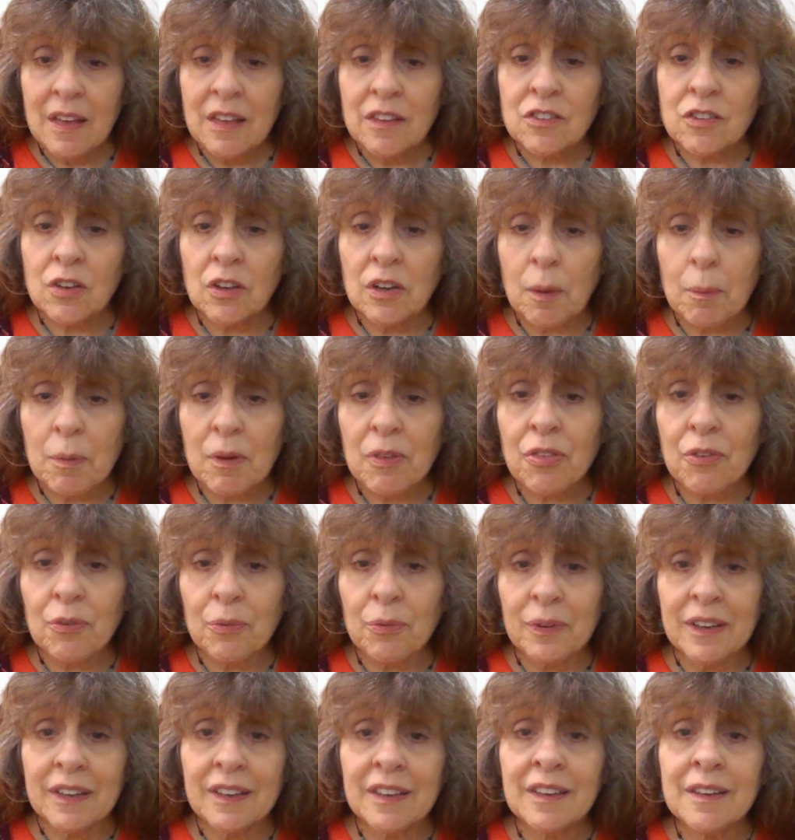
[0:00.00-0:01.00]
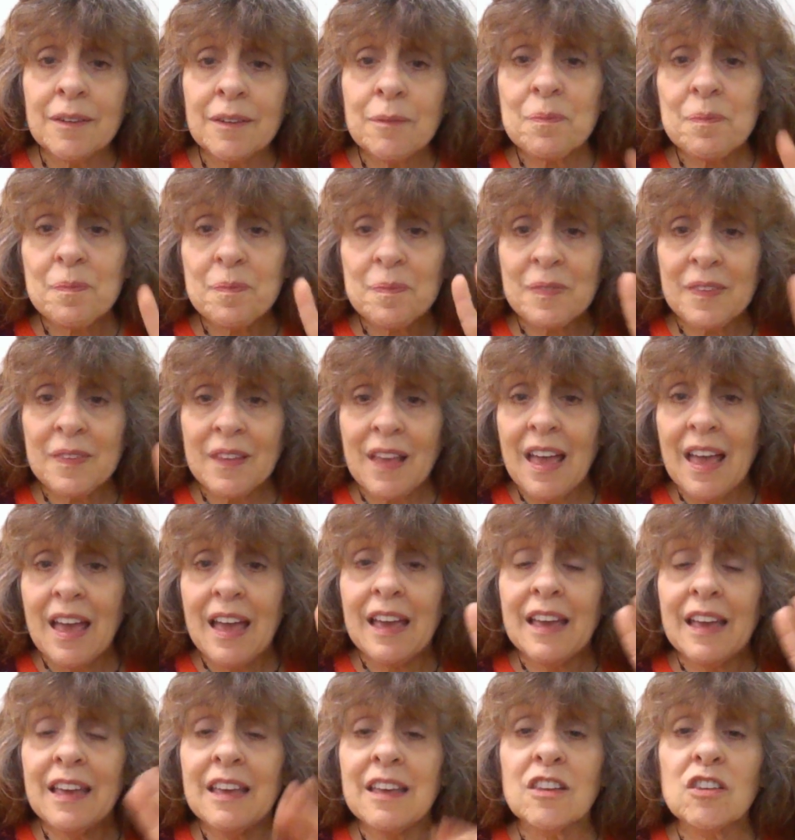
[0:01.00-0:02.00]
So number 3
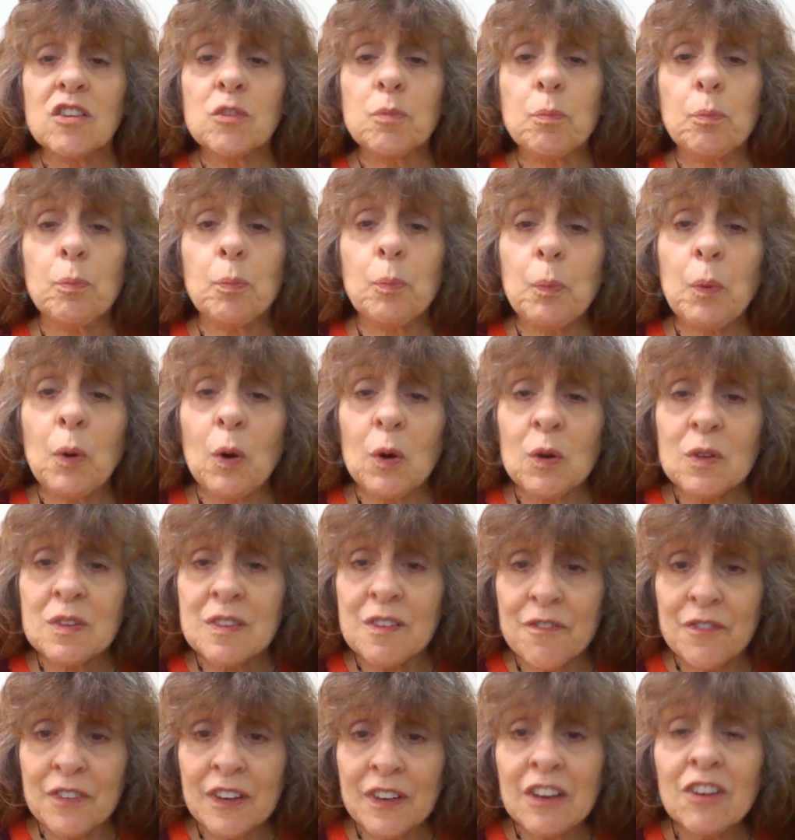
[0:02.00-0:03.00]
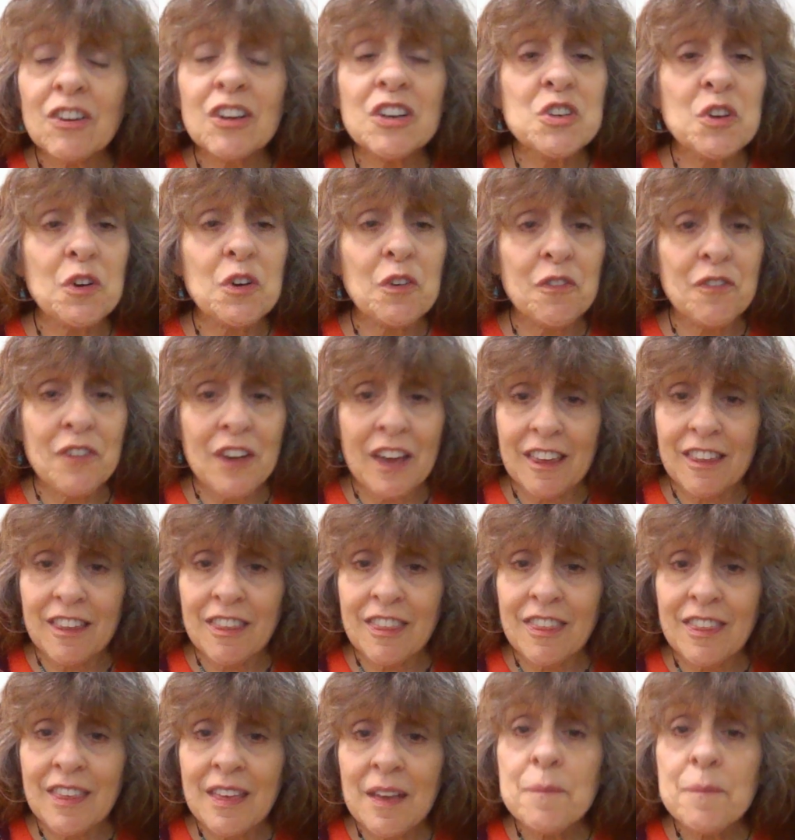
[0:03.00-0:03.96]
is persevere in your faith.